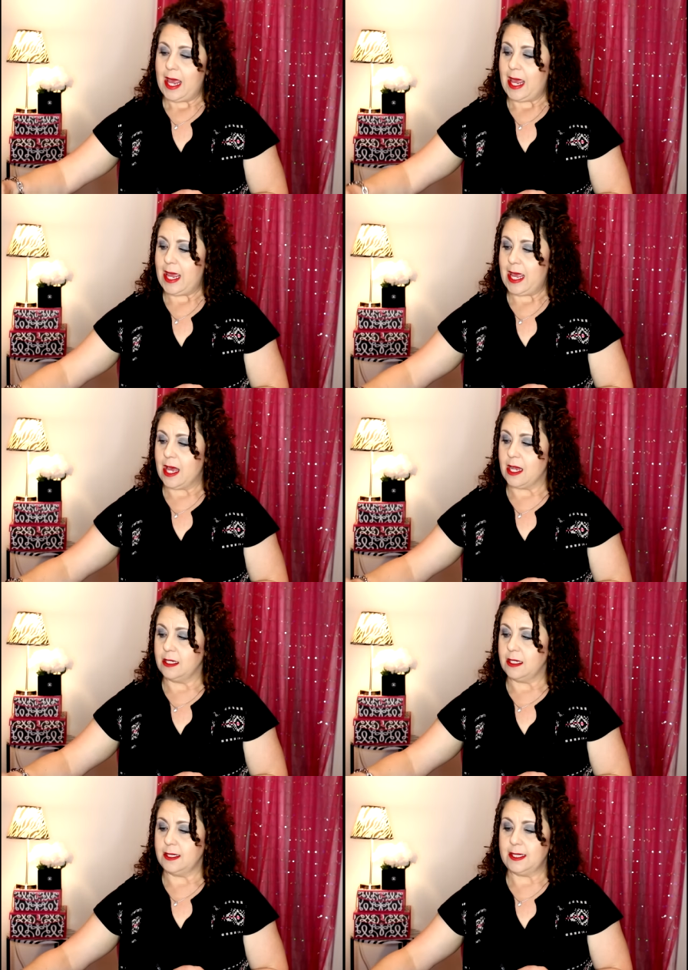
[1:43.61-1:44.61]

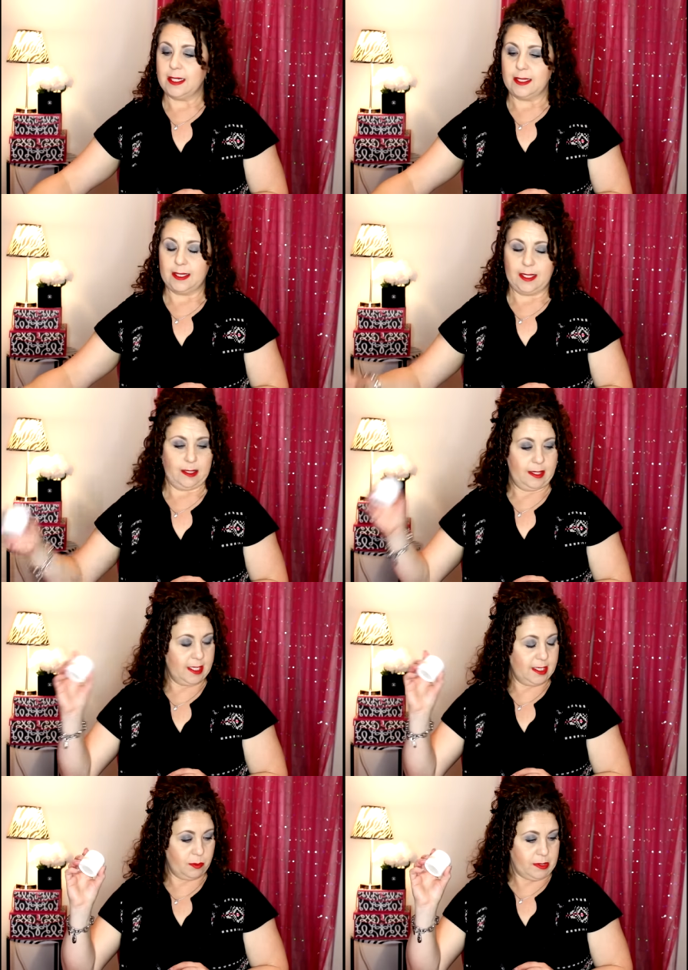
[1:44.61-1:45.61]
and since
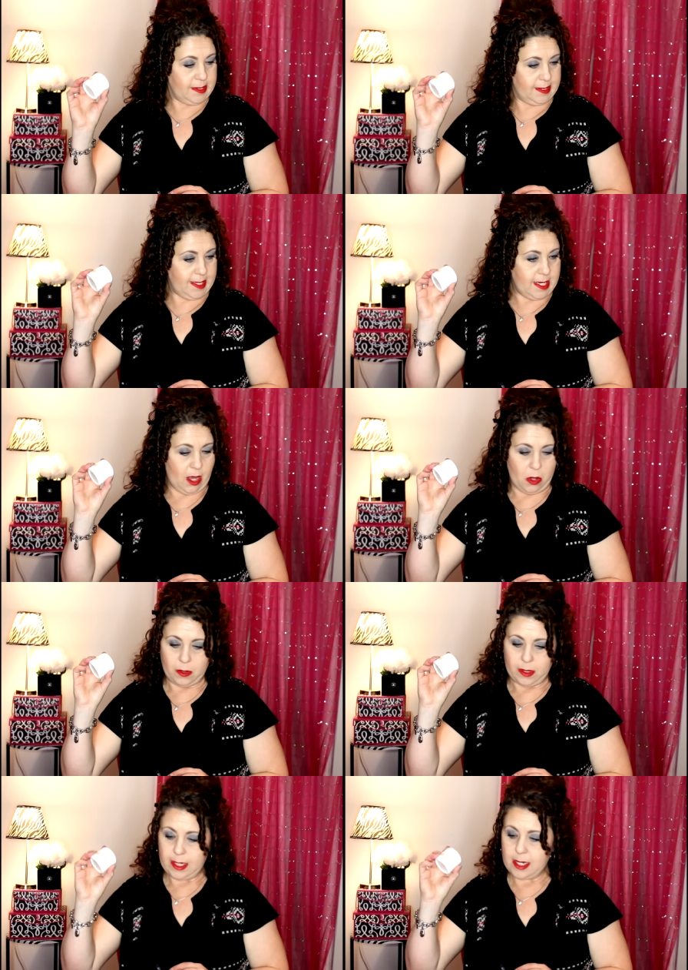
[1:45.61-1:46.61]
this was the
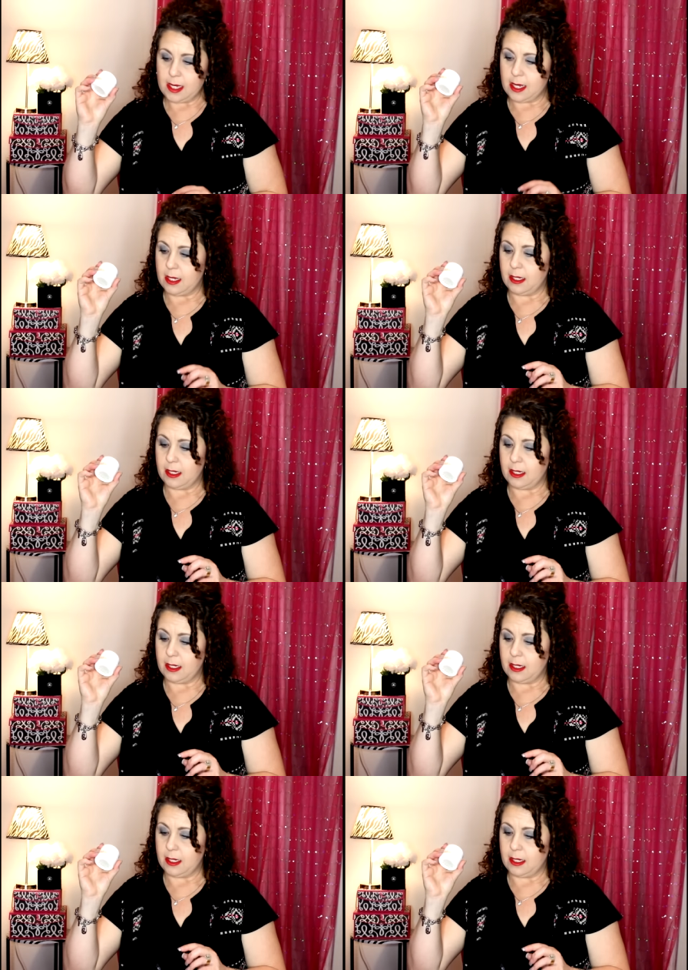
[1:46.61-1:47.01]
only